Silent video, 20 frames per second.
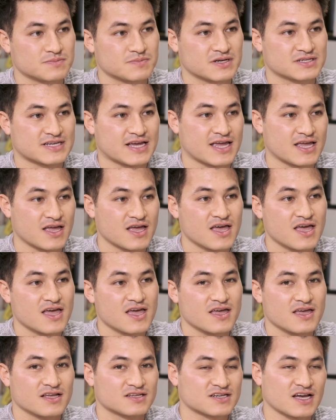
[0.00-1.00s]
because I
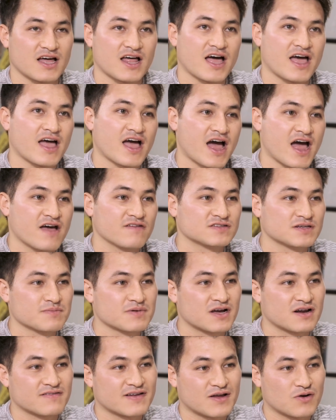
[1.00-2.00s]
have
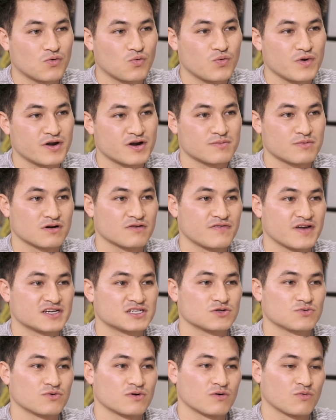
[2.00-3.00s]
some kind of like weird
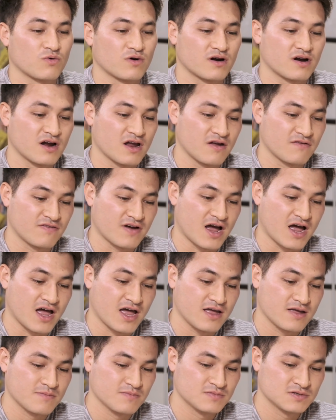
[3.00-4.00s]
motivation where if
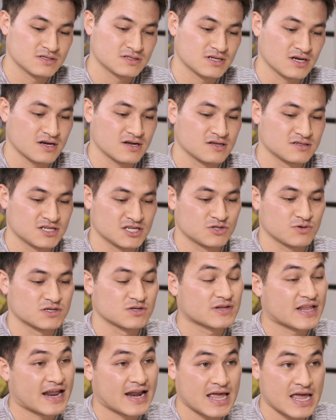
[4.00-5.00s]
I'm stuck in a
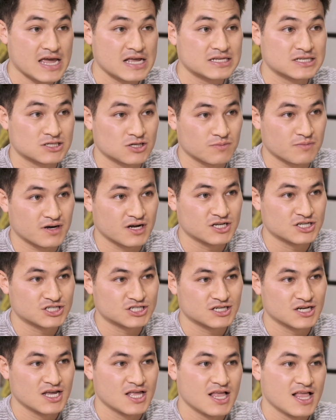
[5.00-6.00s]
situation that I hate so
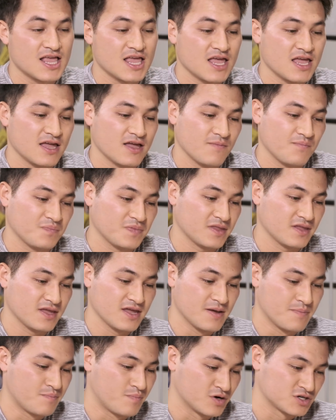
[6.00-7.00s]
much,
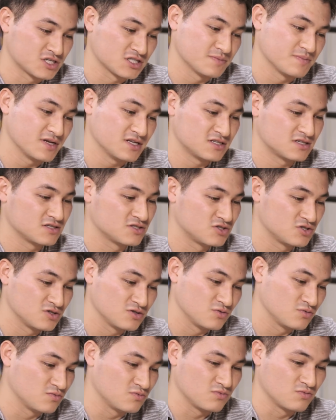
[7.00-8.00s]
it pushes me to
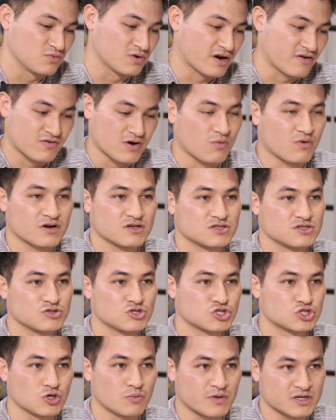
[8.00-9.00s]
do whatever I want to do
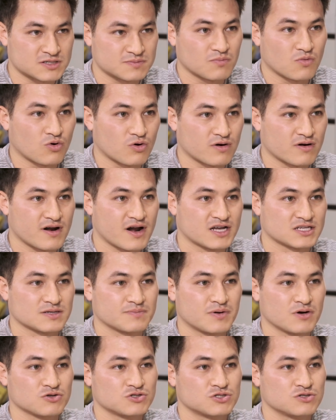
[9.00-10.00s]
so much more, as
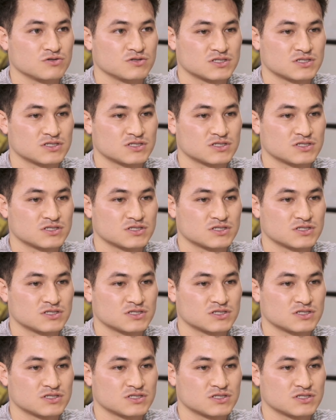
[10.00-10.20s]
opposed to